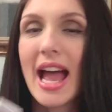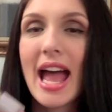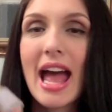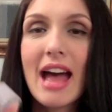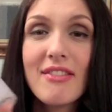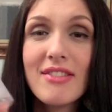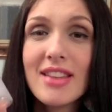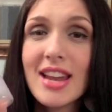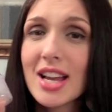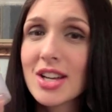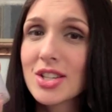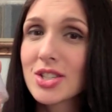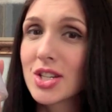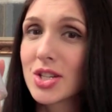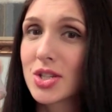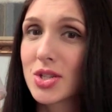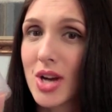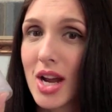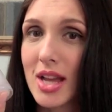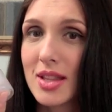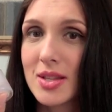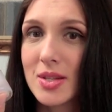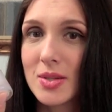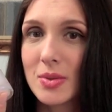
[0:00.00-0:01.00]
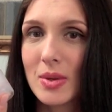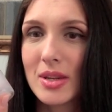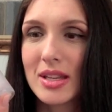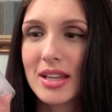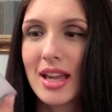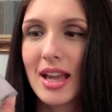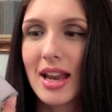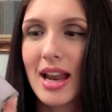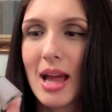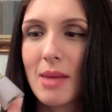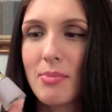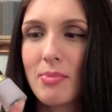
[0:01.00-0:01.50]
haven't actually tried this one
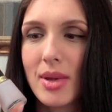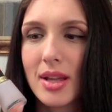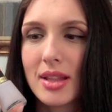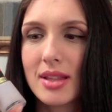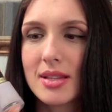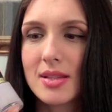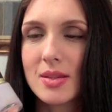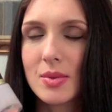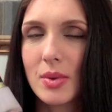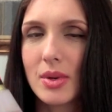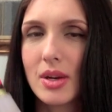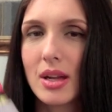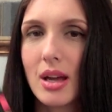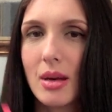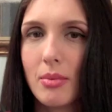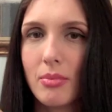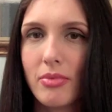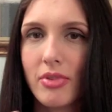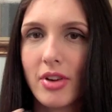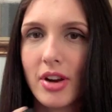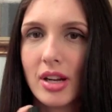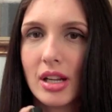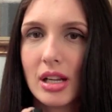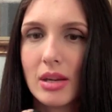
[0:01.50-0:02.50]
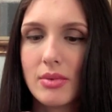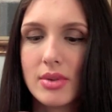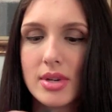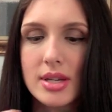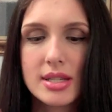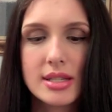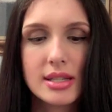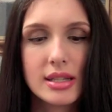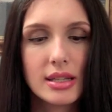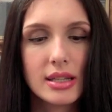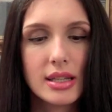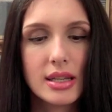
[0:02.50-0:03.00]
yet. I picked this one up fairly
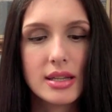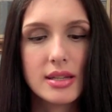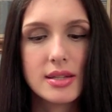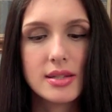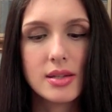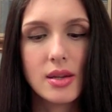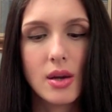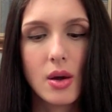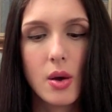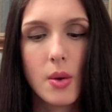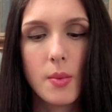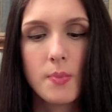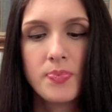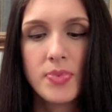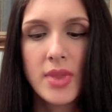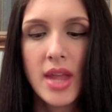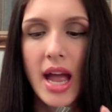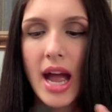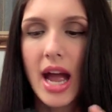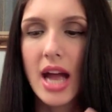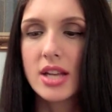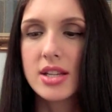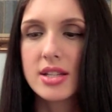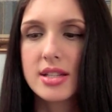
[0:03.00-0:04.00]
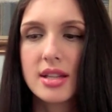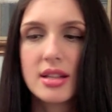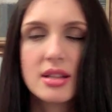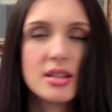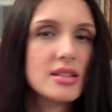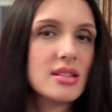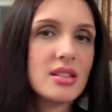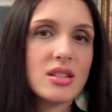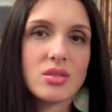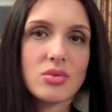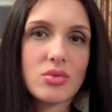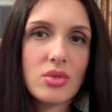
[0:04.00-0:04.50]
recently, so I just think
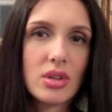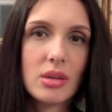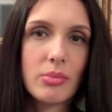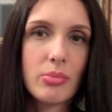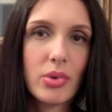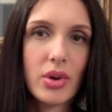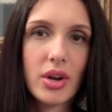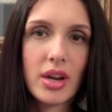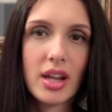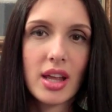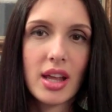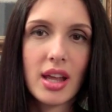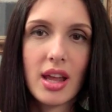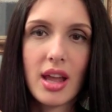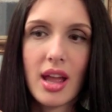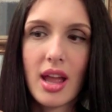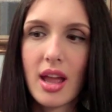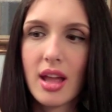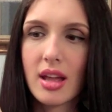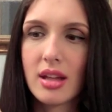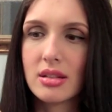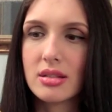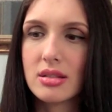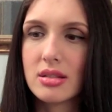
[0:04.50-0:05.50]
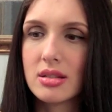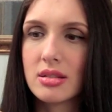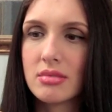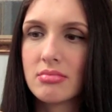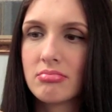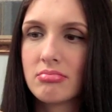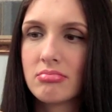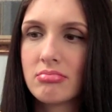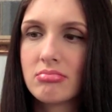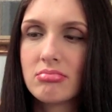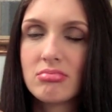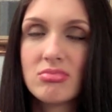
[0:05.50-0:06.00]
this is really pretty and
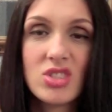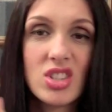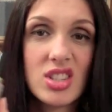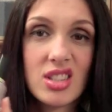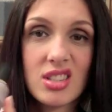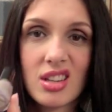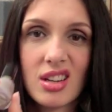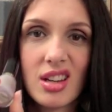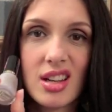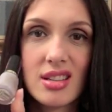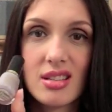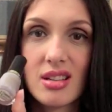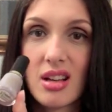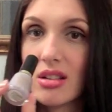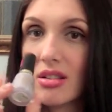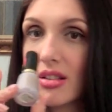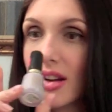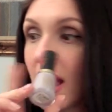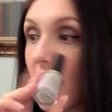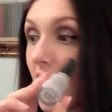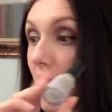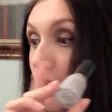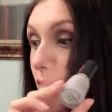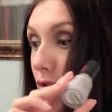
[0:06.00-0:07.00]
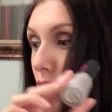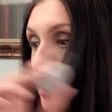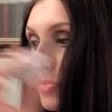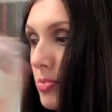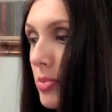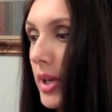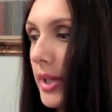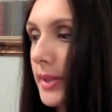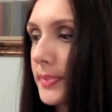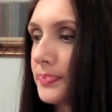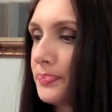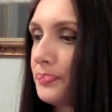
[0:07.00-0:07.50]
just a nice color to have for
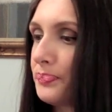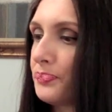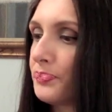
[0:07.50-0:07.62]
spring.